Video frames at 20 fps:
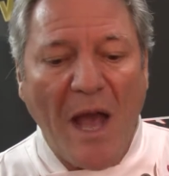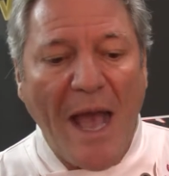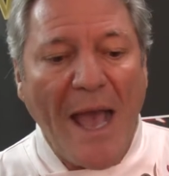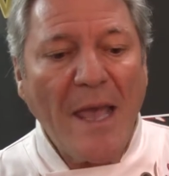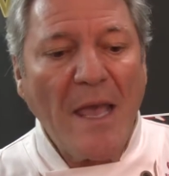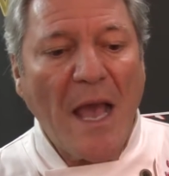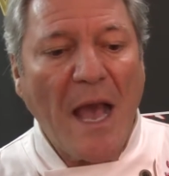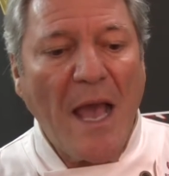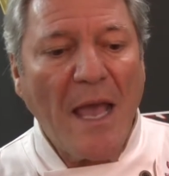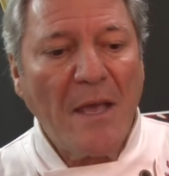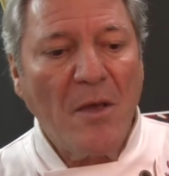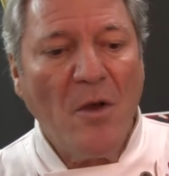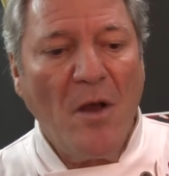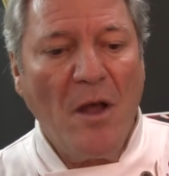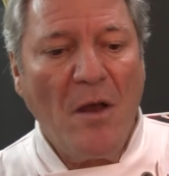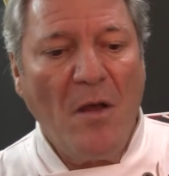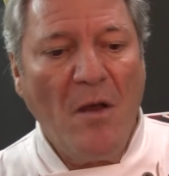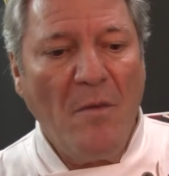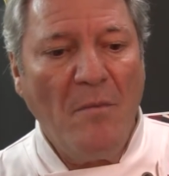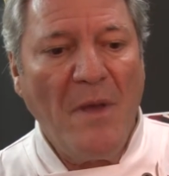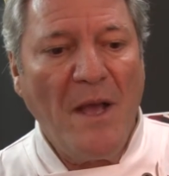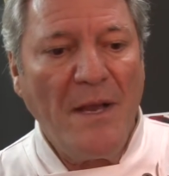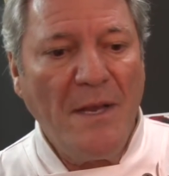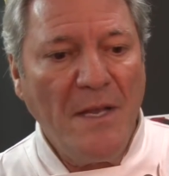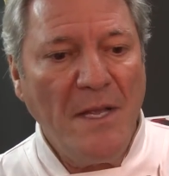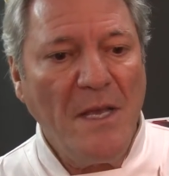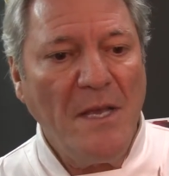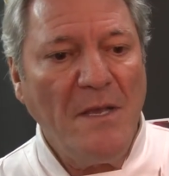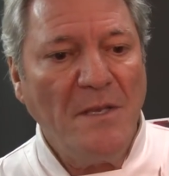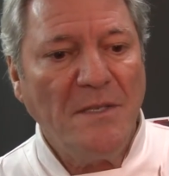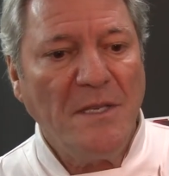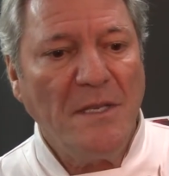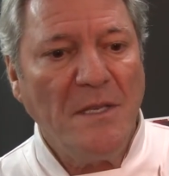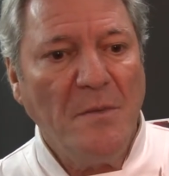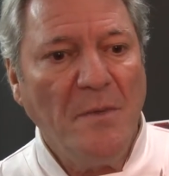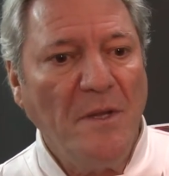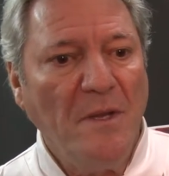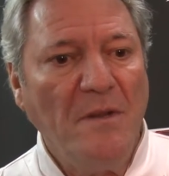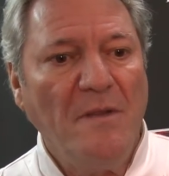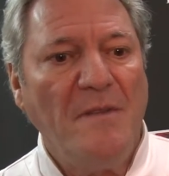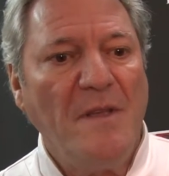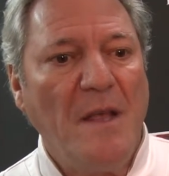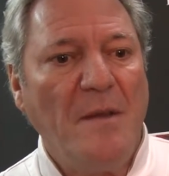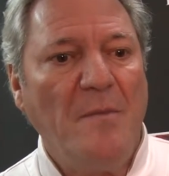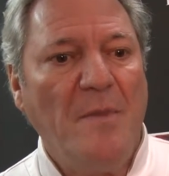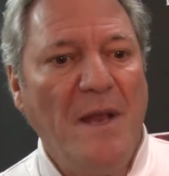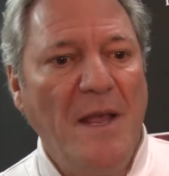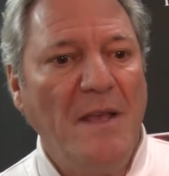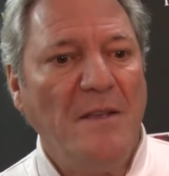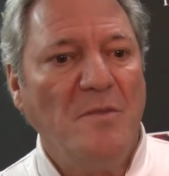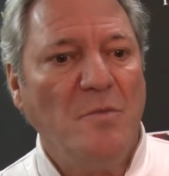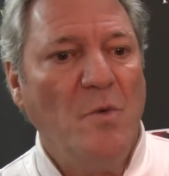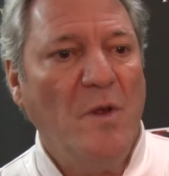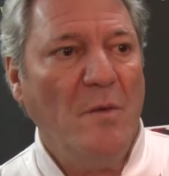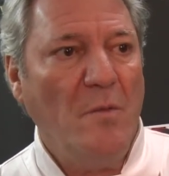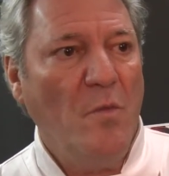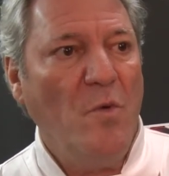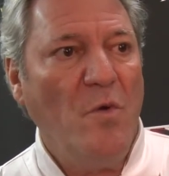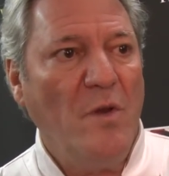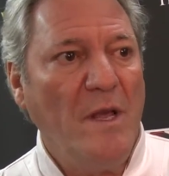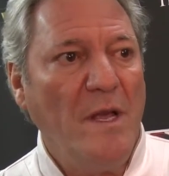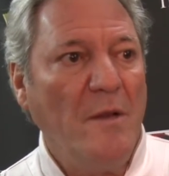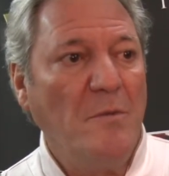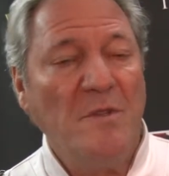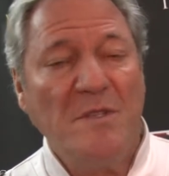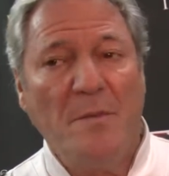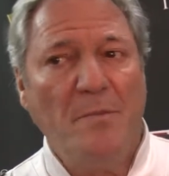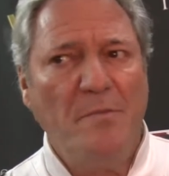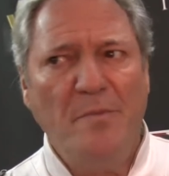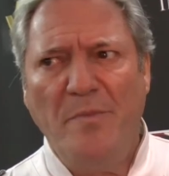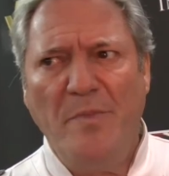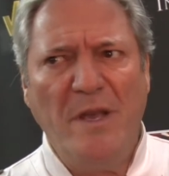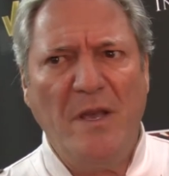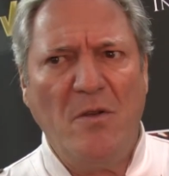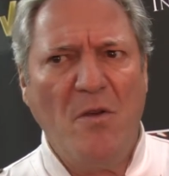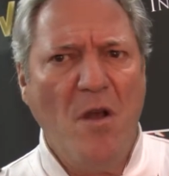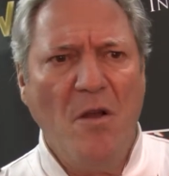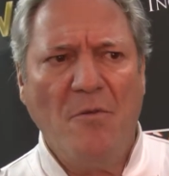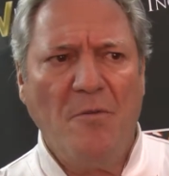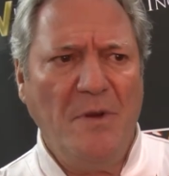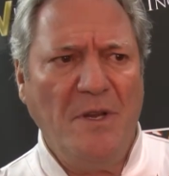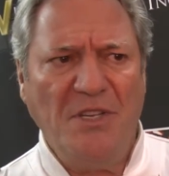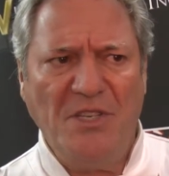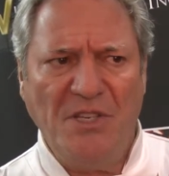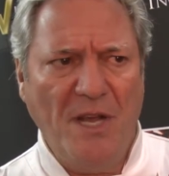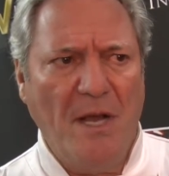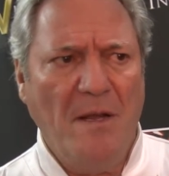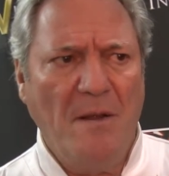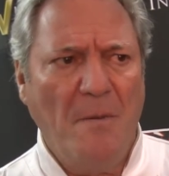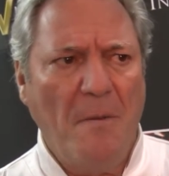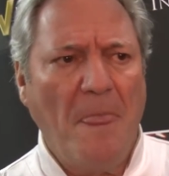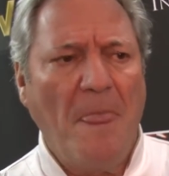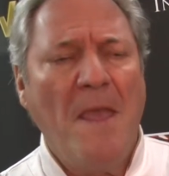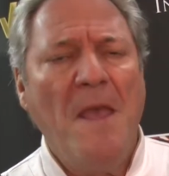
I got on my knees in the middle of that place one morning. It was a big concrete shell.